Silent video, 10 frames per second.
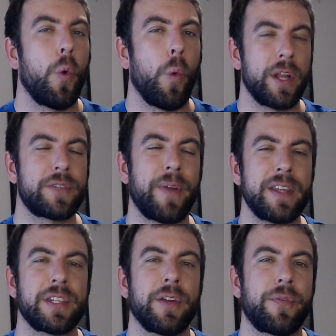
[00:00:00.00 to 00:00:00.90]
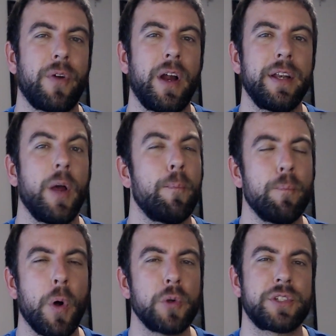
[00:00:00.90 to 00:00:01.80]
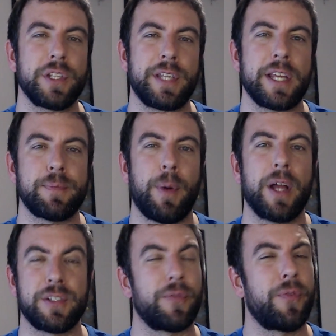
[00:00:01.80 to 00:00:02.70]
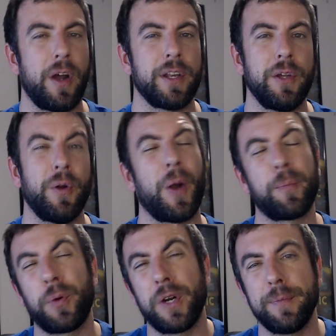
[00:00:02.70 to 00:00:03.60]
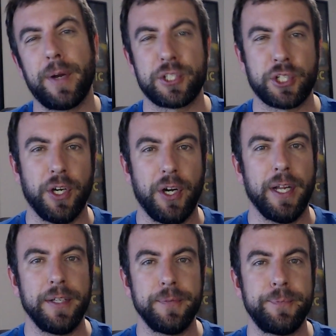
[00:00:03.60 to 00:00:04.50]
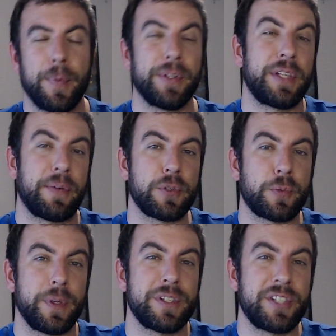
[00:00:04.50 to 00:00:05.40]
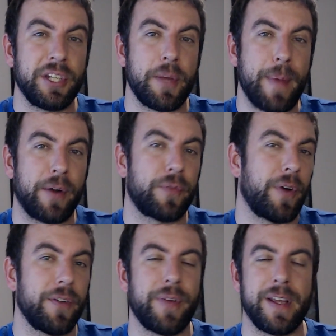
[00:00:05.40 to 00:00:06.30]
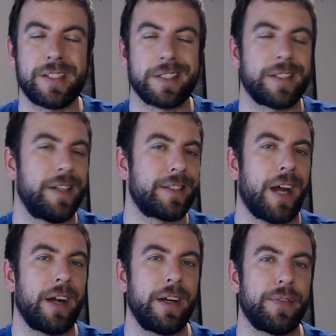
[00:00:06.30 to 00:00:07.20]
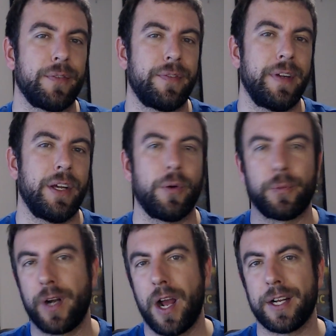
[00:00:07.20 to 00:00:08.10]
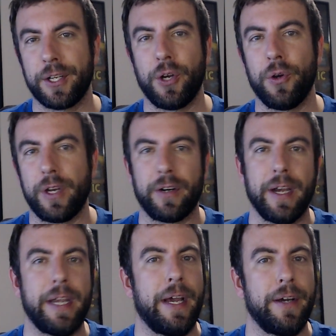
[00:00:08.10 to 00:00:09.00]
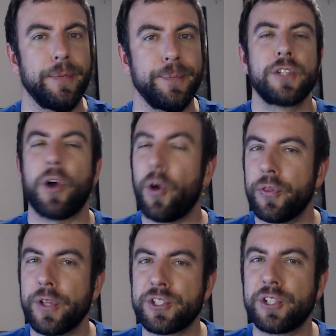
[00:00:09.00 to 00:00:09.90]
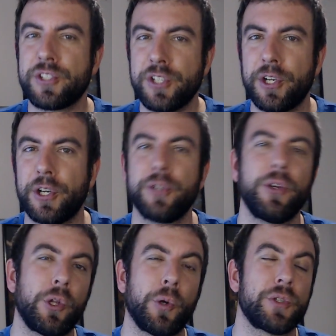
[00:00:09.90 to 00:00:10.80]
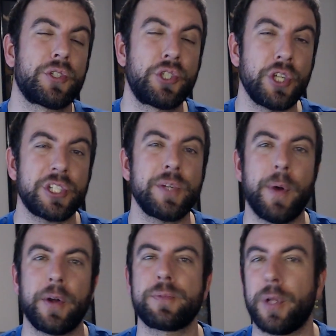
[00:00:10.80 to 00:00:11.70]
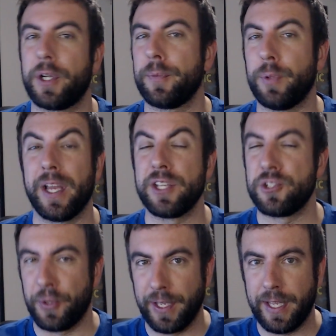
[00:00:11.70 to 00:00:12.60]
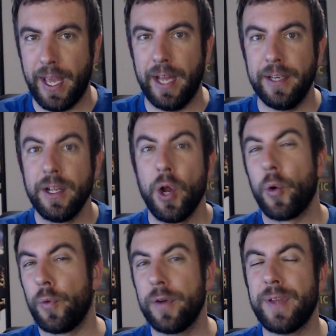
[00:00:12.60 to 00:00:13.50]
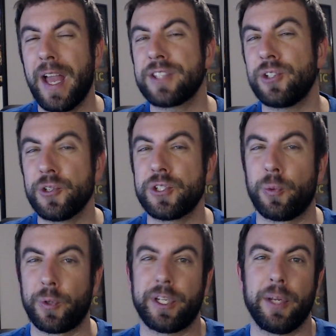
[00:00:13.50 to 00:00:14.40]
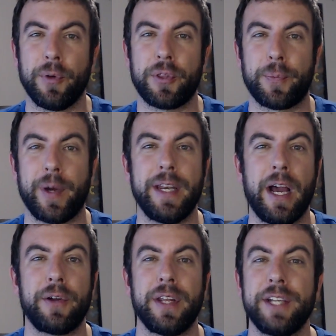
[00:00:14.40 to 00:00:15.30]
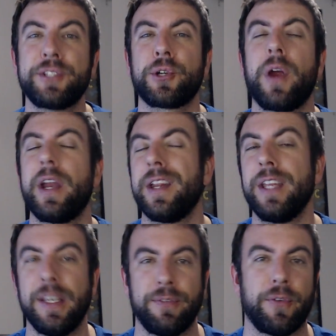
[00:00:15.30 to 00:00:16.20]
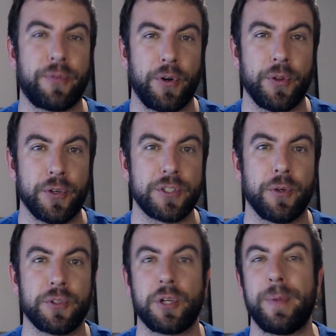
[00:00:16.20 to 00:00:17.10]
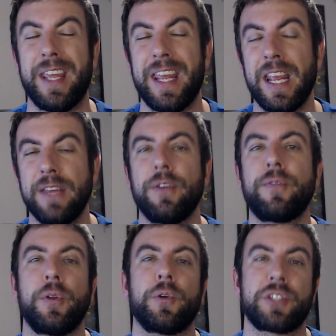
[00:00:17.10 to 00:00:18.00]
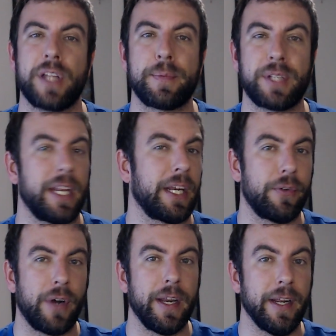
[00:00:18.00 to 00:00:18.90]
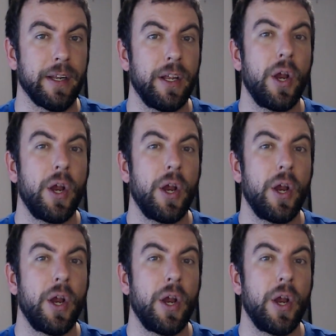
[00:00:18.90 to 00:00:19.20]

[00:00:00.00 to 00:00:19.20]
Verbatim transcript: When it's facing in front, most of the dead spots in front of you are pretty much gone. But the difference between ceiling mount and front facing is an entire different video and we're not going to go there right now. So all things considered, Nolo is just about as plug and play as you can get. Riftcat's also working with them right now to integrate it even further, so there's going to be even fewer steps getting it running.